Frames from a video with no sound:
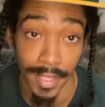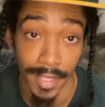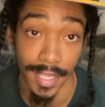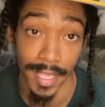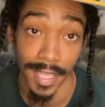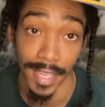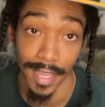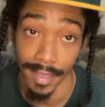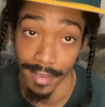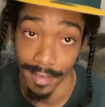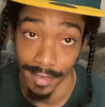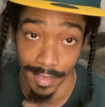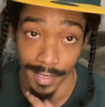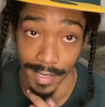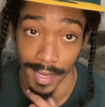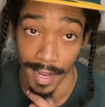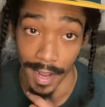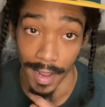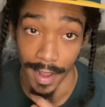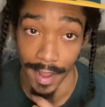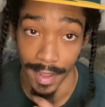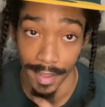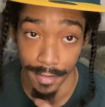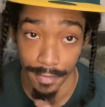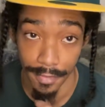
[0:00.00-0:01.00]
King of the
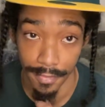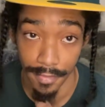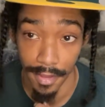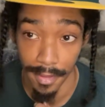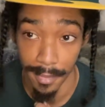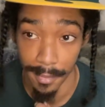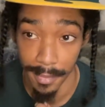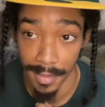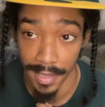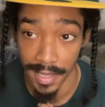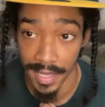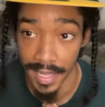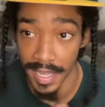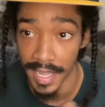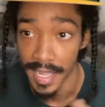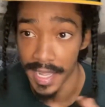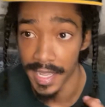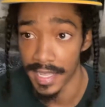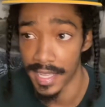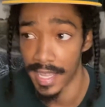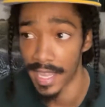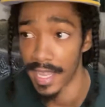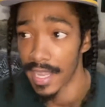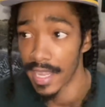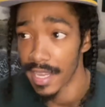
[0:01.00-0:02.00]
Dot. You feel me?
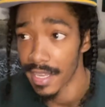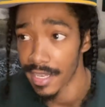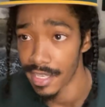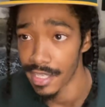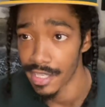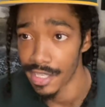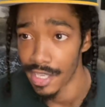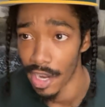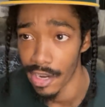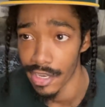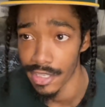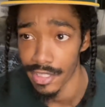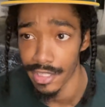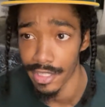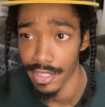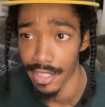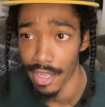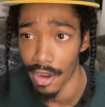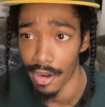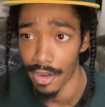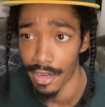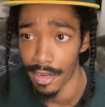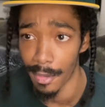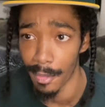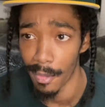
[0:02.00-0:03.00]
King of the Dot
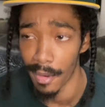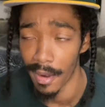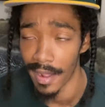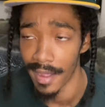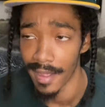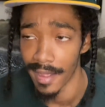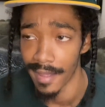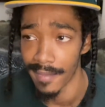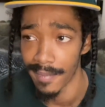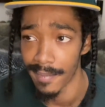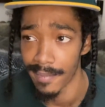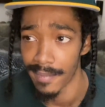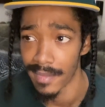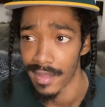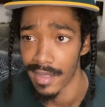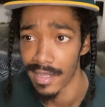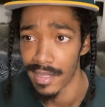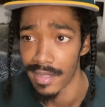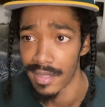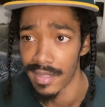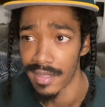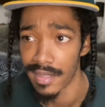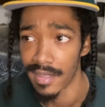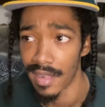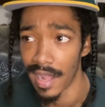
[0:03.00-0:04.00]
started what?
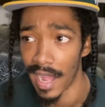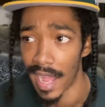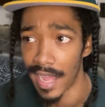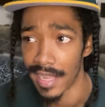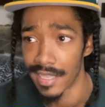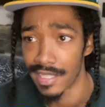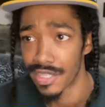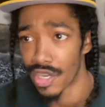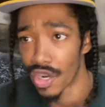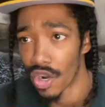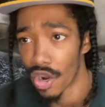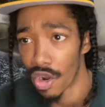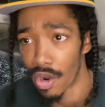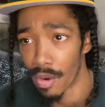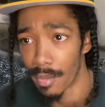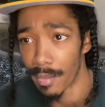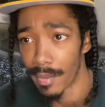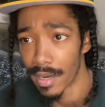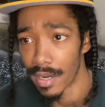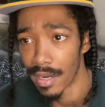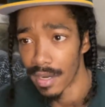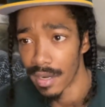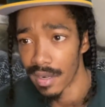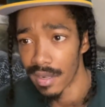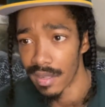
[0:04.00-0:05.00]

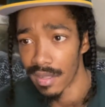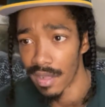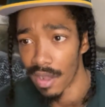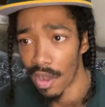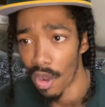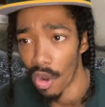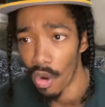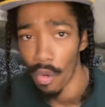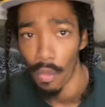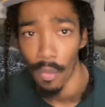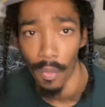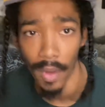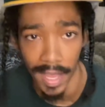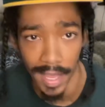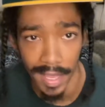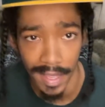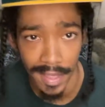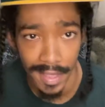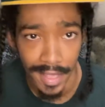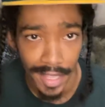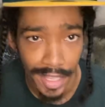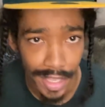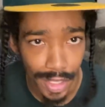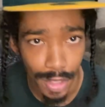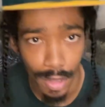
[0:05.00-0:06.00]
October
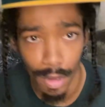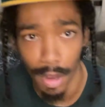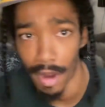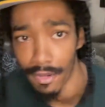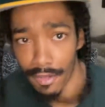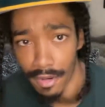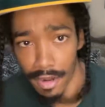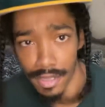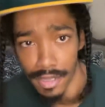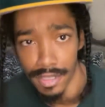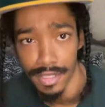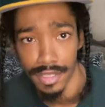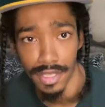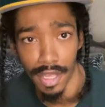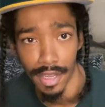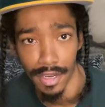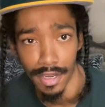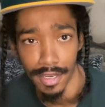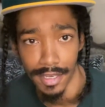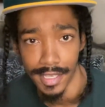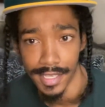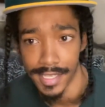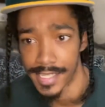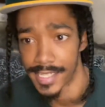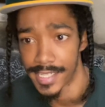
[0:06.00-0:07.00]
08. URL
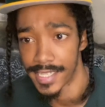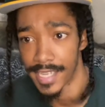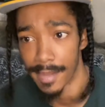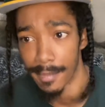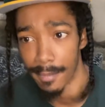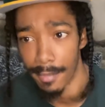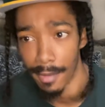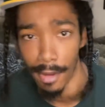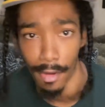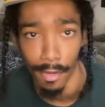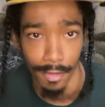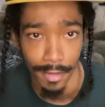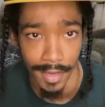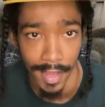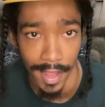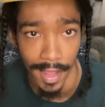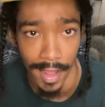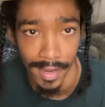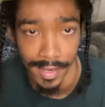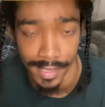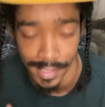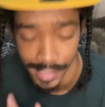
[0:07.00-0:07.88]
started December 09 or